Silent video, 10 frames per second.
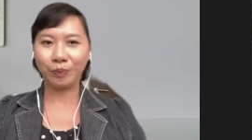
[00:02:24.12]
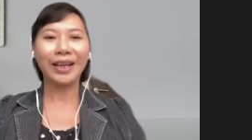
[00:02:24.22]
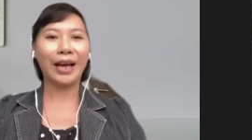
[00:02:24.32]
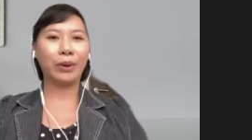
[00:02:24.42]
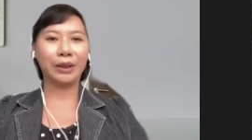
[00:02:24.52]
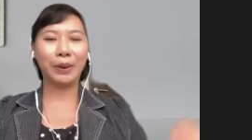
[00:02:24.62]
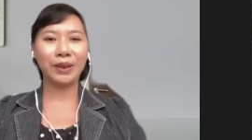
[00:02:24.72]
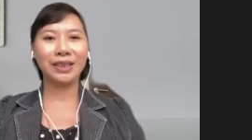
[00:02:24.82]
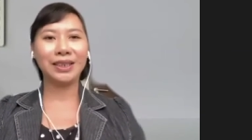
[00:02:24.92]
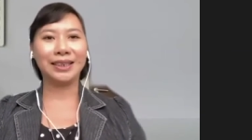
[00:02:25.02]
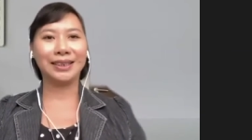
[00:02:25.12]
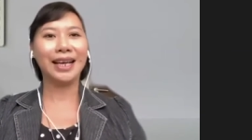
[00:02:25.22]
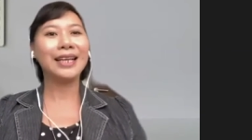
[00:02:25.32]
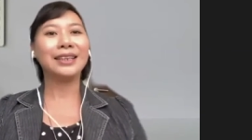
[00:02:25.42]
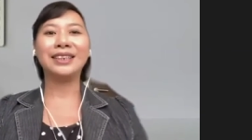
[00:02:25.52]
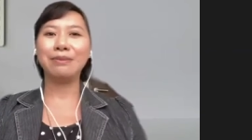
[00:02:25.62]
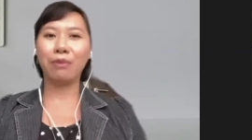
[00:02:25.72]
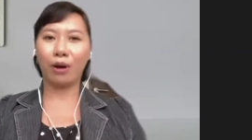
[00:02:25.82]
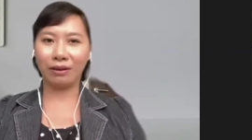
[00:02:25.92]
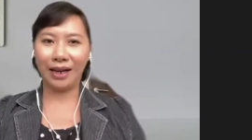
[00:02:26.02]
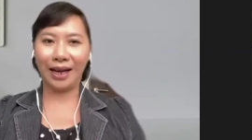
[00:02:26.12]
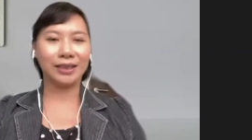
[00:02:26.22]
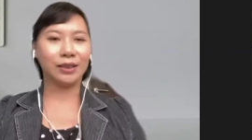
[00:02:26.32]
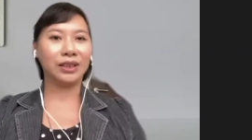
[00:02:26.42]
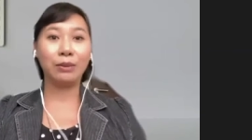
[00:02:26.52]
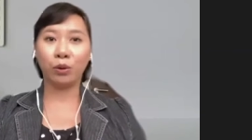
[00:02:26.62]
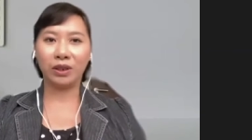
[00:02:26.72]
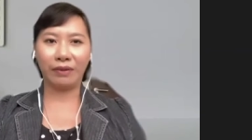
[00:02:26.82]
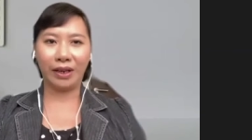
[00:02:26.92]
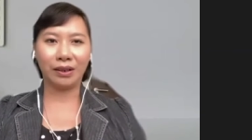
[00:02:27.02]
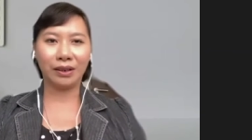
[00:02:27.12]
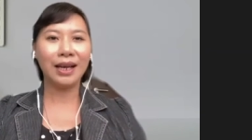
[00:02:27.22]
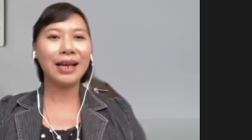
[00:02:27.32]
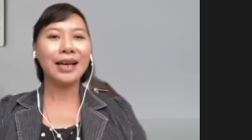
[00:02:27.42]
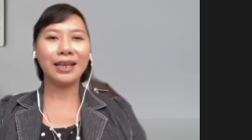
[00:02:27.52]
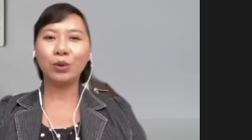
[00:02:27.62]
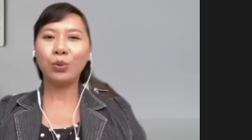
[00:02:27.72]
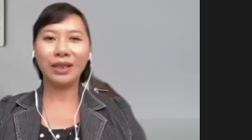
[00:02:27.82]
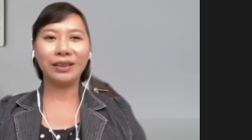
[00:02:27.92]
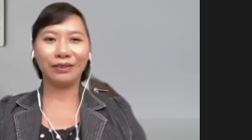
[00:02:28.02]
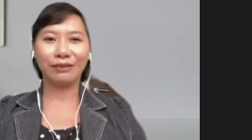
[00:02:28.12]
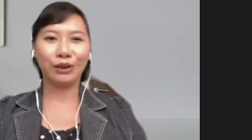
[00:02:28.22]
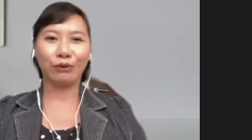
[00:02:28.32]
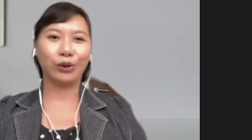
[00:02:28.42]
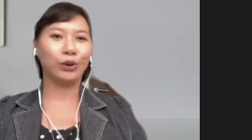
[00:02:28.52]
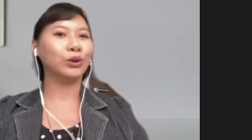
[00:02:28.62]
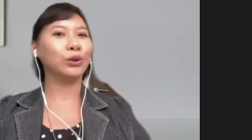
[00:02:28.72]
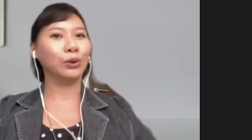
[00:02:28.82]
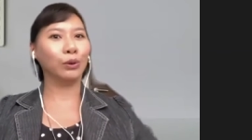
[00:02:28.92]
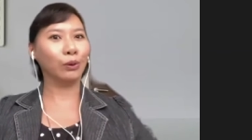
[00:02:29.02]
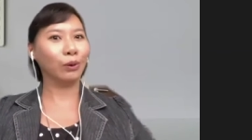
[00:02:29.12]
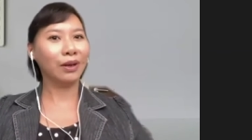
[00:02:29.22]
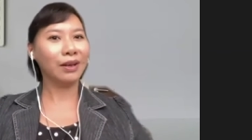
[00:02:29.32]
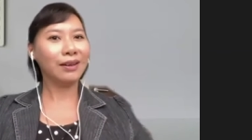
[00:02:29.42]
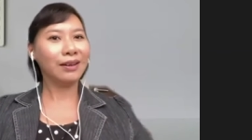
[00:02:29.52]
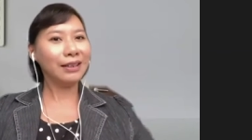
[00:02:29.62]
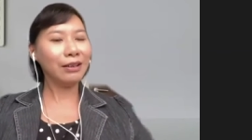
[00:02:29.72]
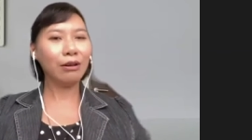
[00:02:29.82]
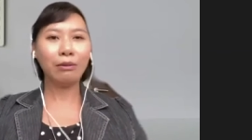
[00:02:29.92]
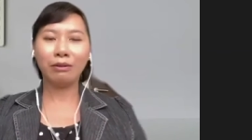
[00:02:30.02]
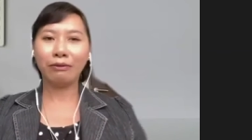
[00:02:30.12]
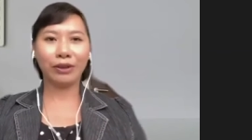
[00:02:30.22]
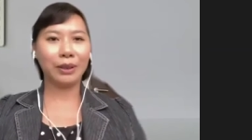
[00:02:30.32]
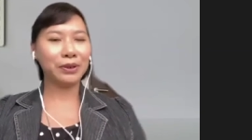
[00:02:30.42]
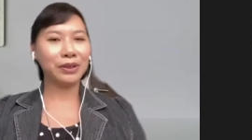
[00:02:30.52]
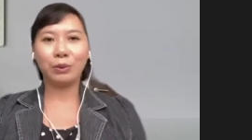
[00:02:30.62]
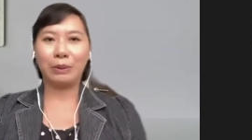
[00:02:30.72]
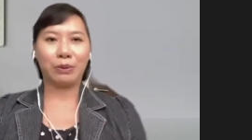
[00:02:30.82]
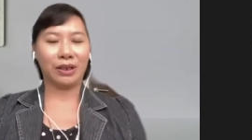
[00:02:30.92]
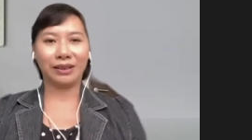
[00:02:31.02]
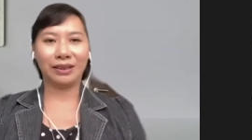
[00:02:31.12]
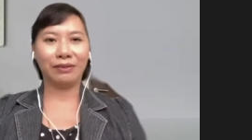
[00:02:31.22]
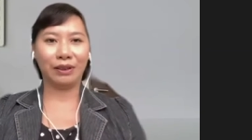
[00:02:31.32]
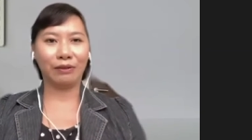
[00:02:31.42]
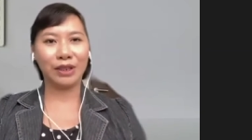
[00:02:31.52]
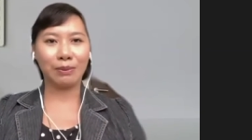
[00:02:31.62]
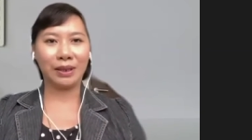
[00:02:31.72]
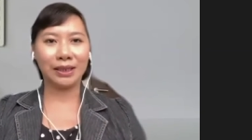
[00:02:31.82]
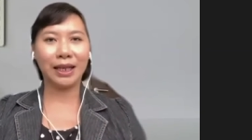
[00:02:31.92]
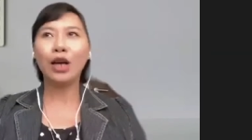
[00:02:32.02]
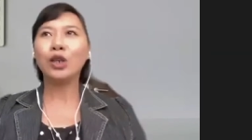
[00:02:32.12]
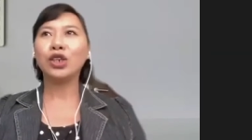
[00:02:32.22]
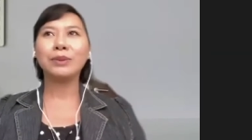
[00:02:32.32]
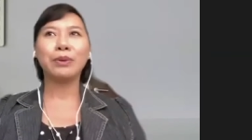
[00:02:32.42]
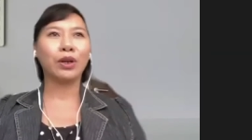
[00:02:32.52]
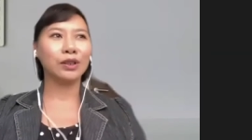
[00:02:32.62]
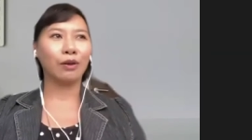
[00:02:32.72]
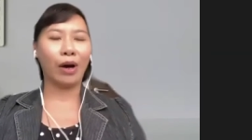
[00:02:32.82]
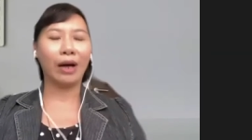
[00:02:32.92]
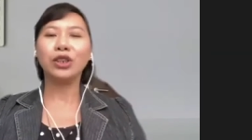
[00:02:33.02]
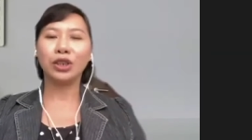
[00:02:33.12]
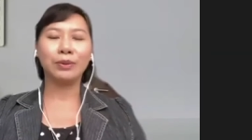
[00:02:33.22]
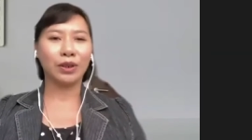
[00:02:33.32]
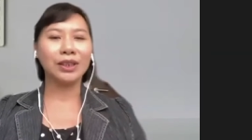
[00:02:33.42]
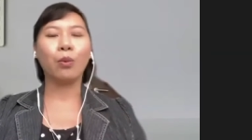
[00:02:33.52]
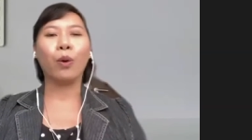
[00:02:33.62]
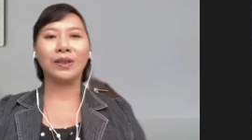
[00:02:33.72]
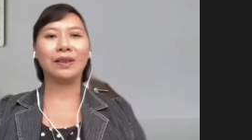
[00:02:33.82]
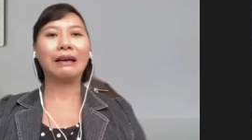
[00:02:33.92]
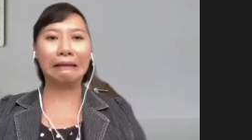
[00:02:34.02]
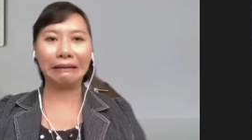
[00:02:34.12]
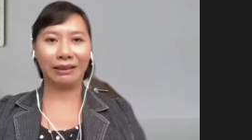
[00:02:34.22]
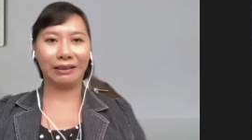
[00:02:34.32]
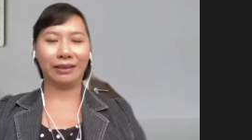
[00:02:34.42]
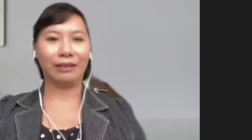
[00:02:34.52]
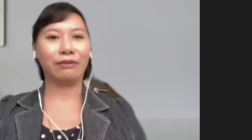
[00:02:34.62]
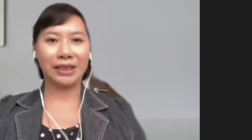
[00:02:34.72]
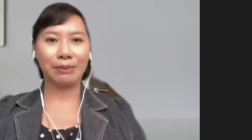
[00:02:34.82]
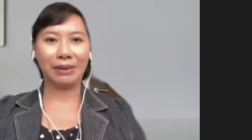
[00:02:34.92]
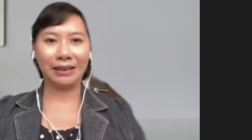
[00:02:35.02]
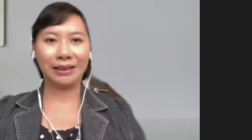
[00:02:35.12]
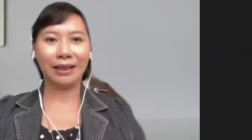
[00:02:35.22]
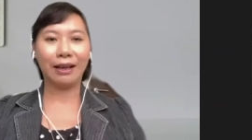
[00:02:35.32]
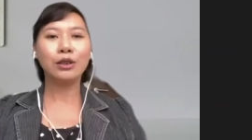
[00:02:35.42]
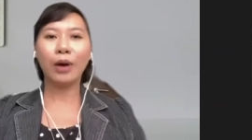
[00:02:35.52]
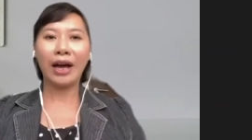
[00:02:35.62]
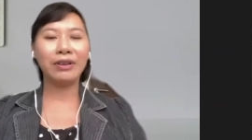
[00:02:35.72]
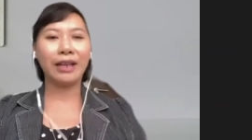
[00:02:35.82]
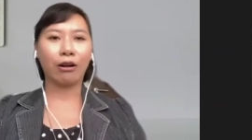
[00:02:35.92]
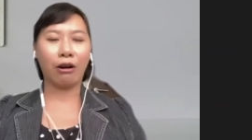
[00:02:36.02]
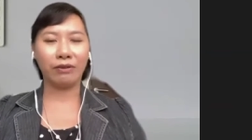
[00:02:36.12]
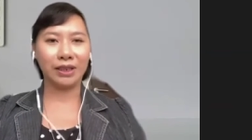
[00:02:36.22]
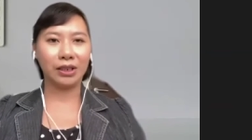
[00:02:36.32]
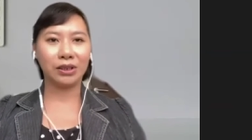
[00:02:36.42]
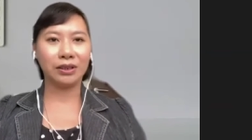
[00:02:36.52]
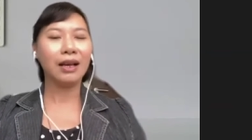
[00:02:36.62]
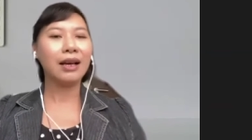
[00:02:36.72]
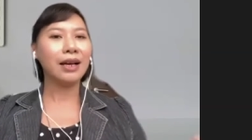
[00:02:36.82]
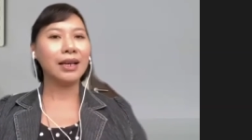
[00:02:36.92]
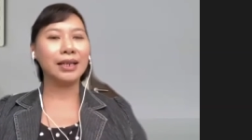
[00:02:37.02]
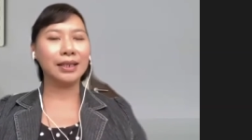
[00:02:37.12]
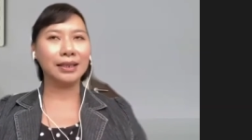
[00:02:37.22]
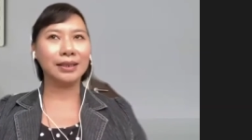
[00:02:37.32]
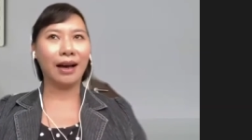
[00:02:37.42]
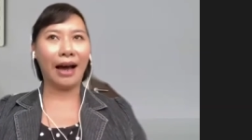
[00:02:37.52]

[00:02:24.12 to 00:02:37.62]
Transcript: And when the person is demoralized or demotivated, it's really difficult for you to, for the person to be productive in the first place, just because of what? Just because it wasn't clear in the first place. So having that conversation is,